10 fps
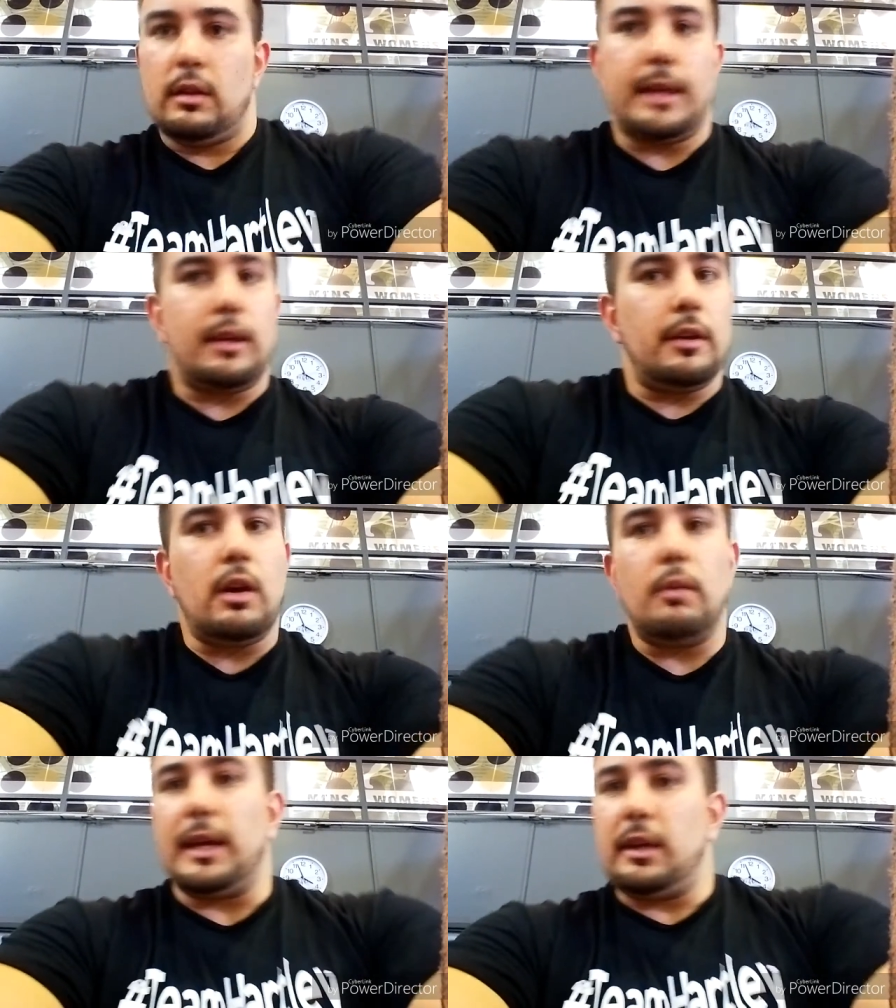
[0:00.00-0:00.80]
like you're
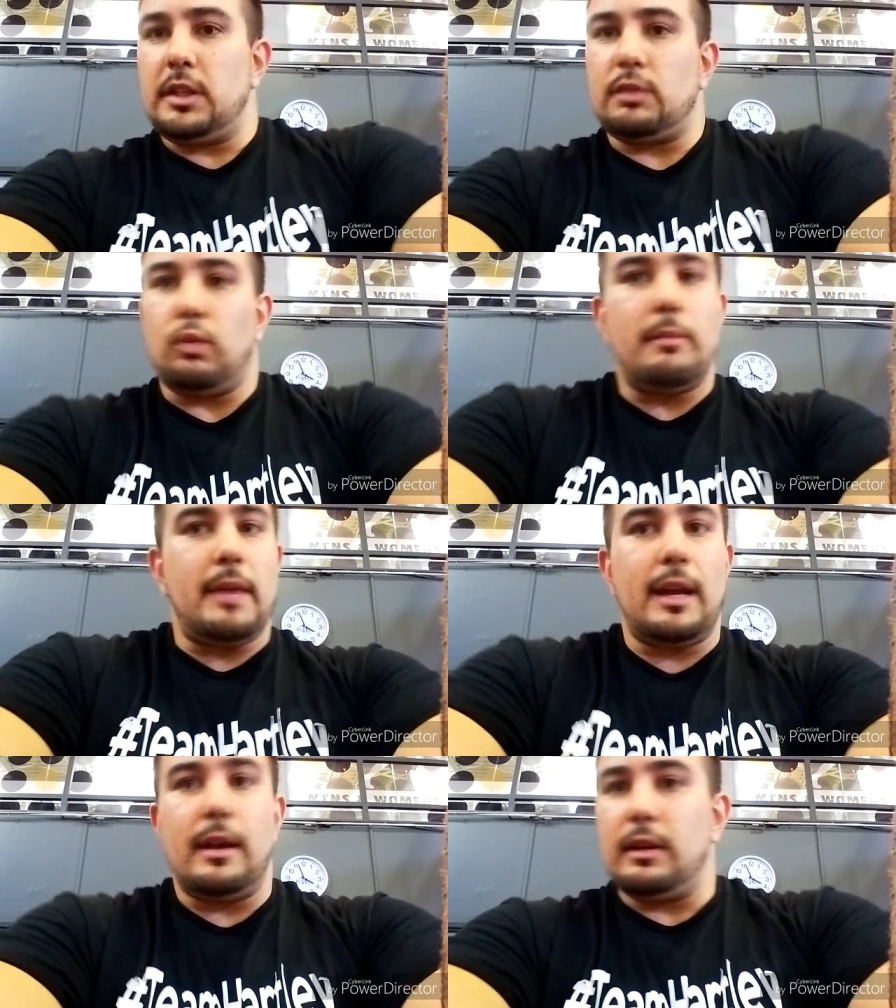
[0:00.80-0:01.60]
no, like you're just one
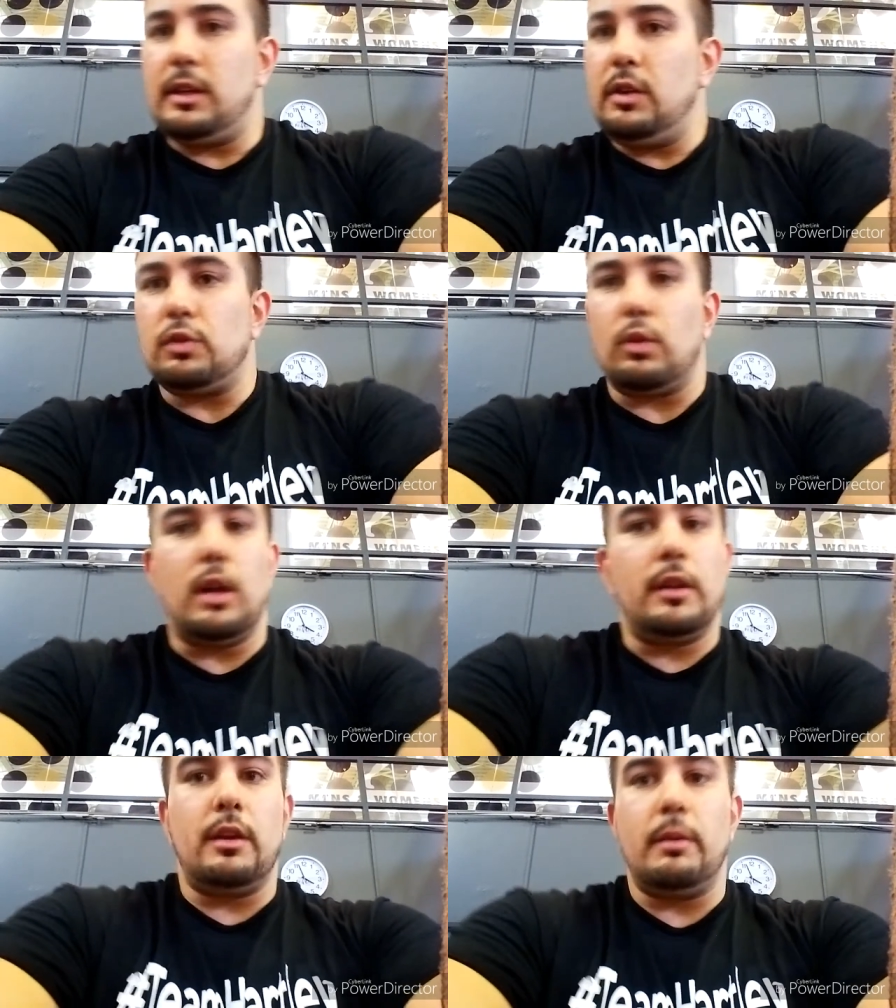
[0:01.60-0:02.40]
man in a huge
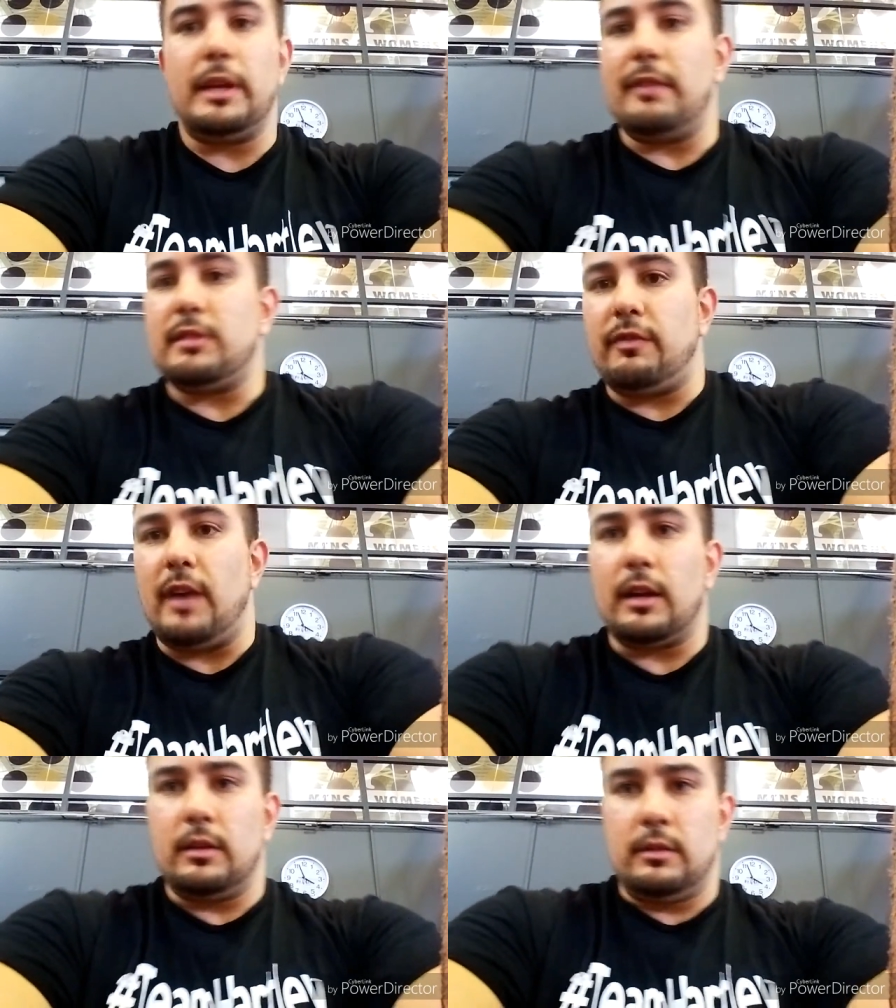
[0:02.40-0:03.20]
world, and nobody gives a
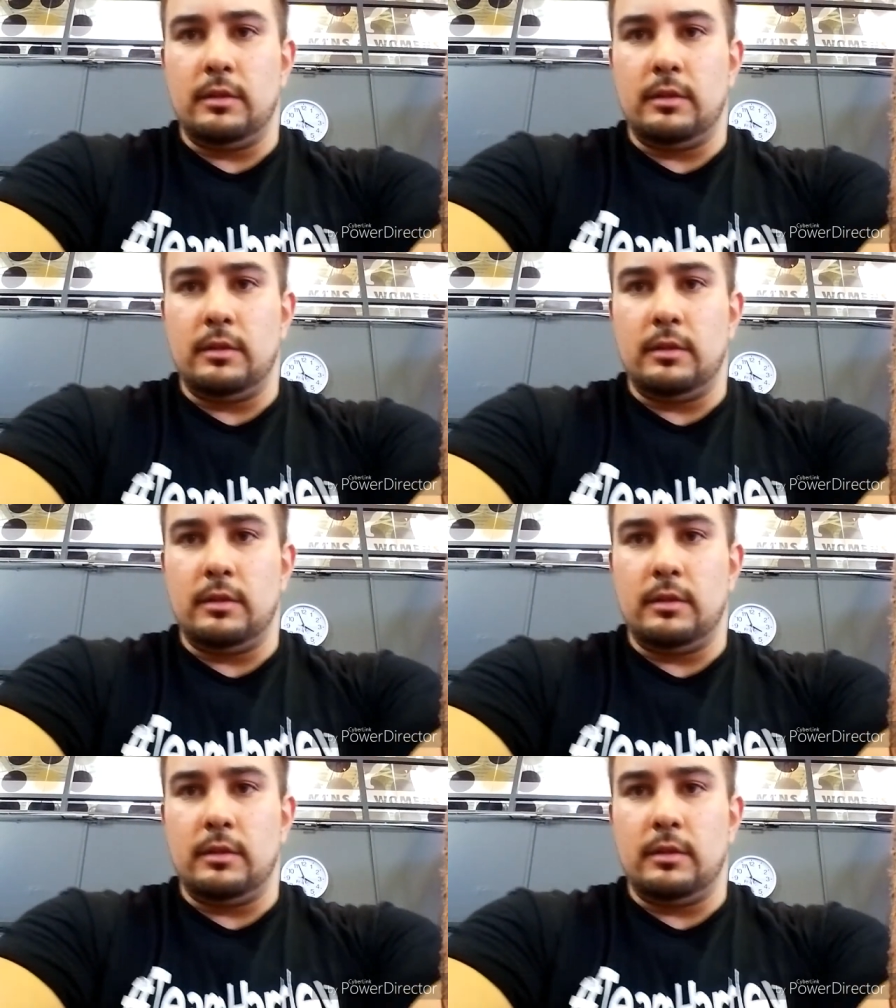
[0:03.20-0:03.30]
fuck.